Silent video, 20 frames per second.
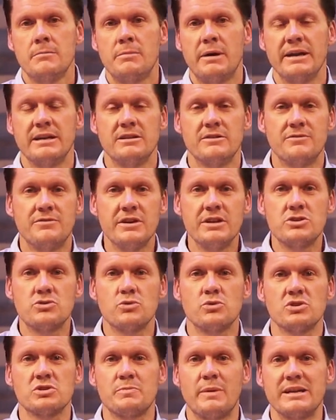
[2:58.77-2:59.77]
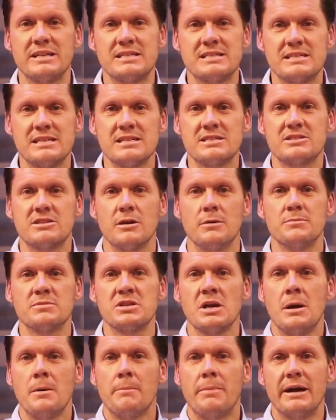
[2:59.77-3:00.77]
by individuals, by
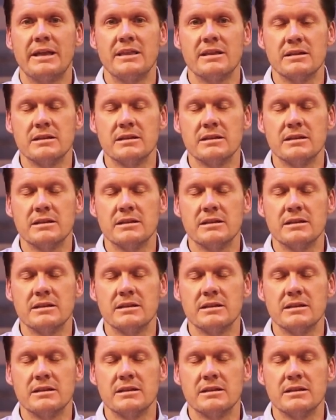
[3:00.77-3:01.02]
systems, by